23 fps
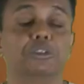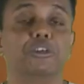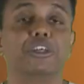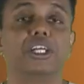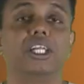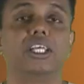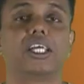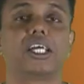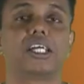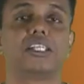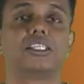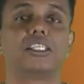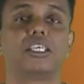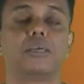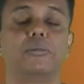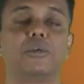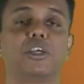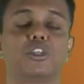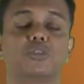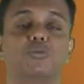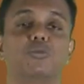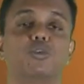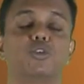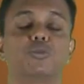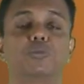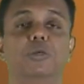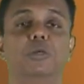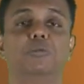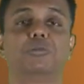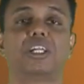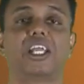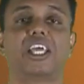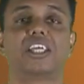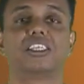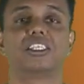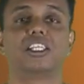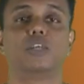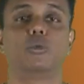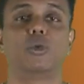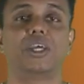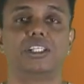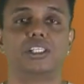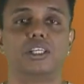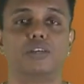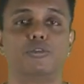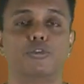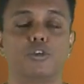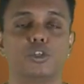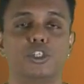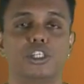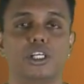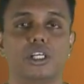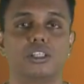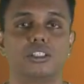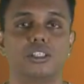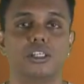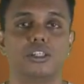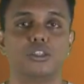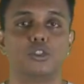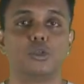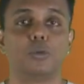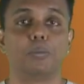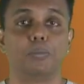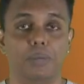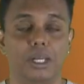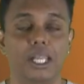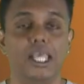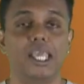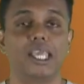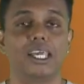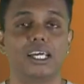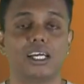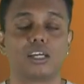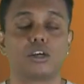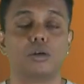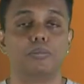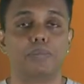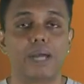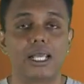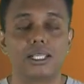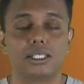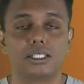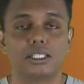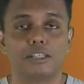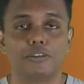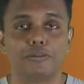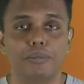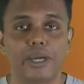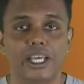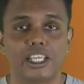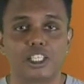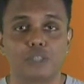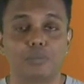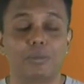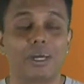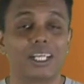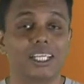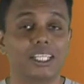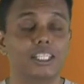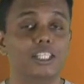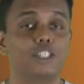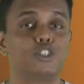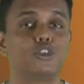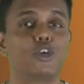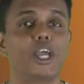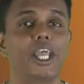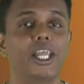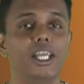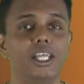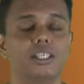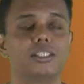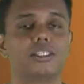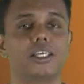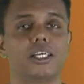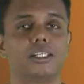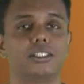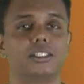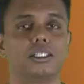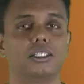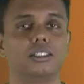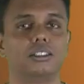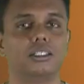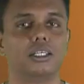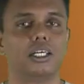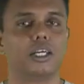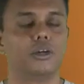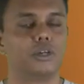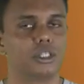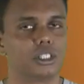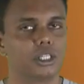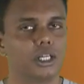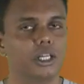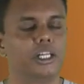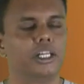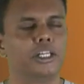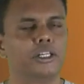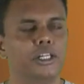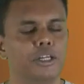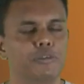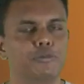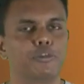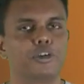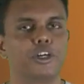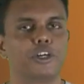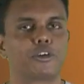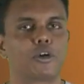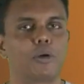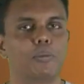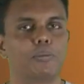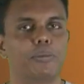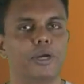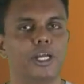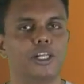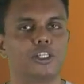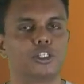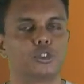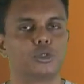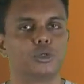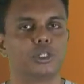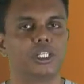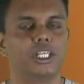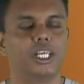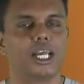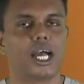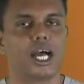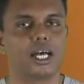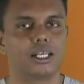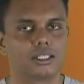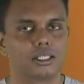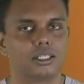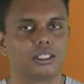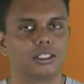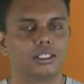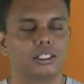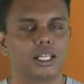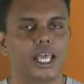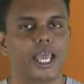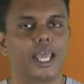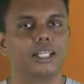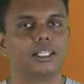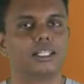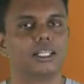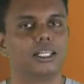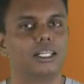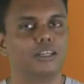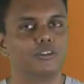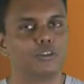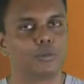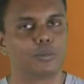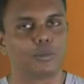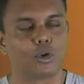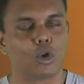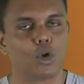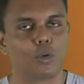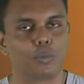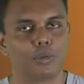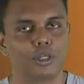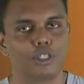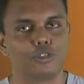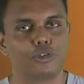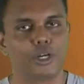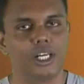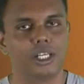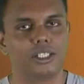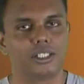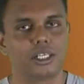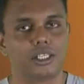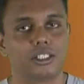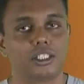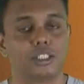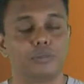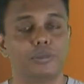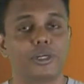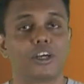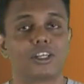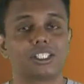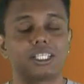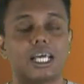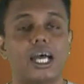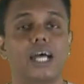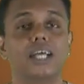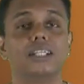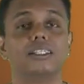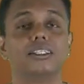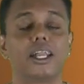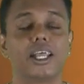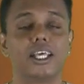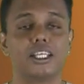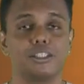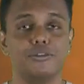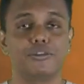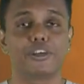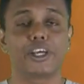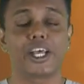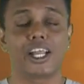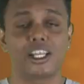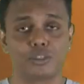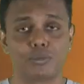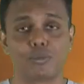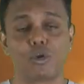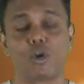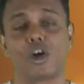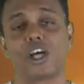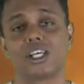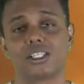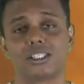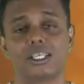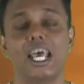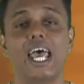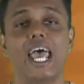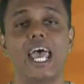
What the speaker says: you really can't say because most people are actually waiting for Chelsea to play a competitive match. But in the training session, it was a little different compared to the Arsenal and the Liverpool open training session because Andreas Villas-Boas